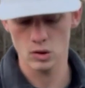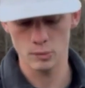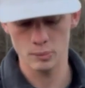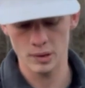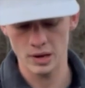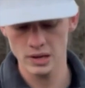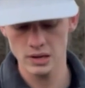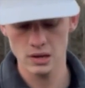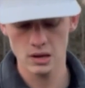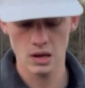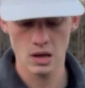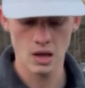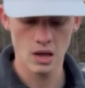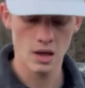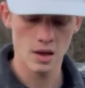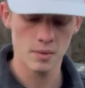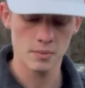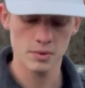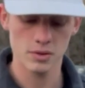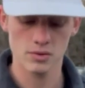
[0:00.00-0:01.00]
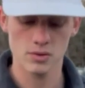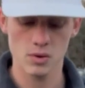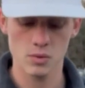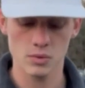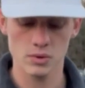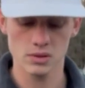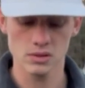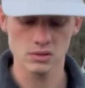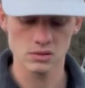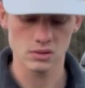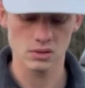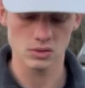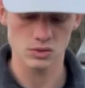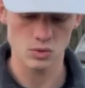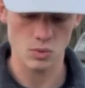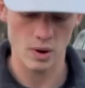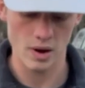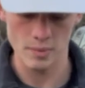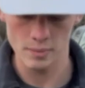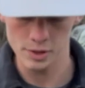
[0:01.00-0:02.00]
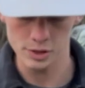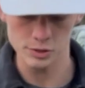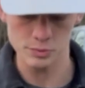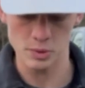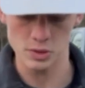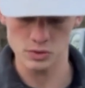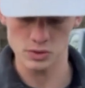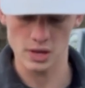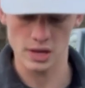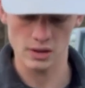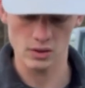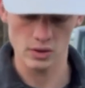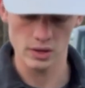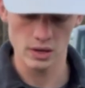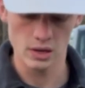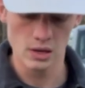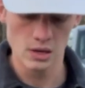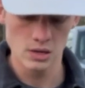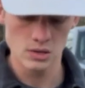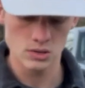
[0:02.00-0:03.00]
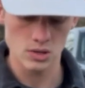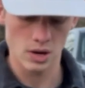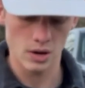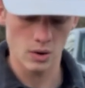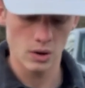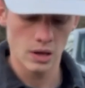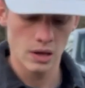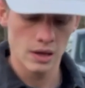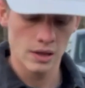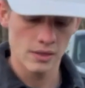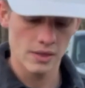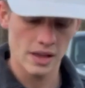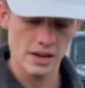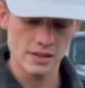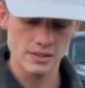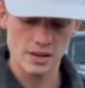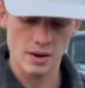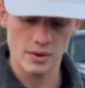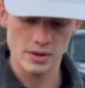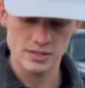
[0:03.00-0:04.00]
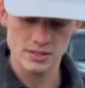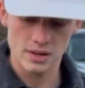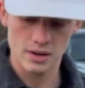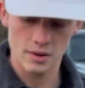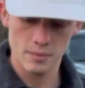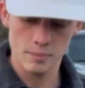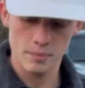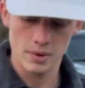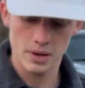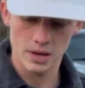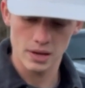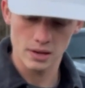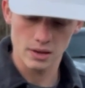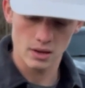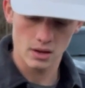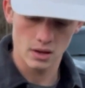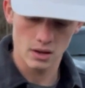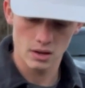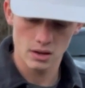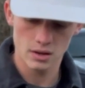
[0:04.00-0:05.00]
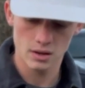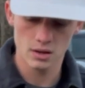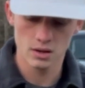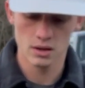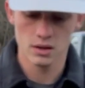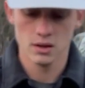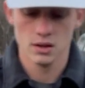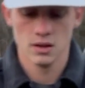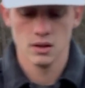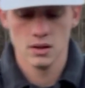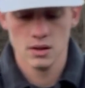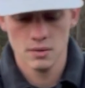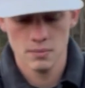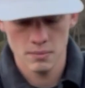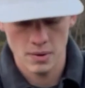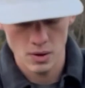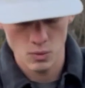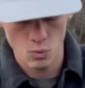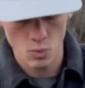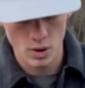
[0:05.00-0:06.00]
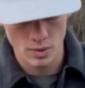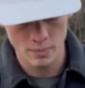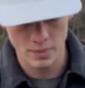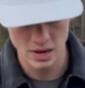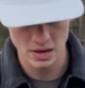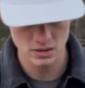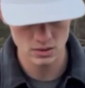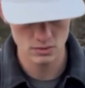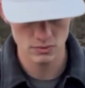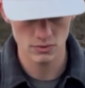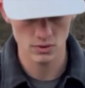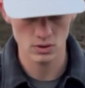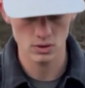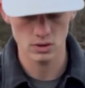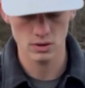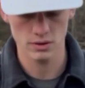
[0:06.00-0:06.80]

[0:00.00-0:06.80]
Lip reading: or pike, I'm going to throw one of these little square bills most likely. So that is how I set up my my one box full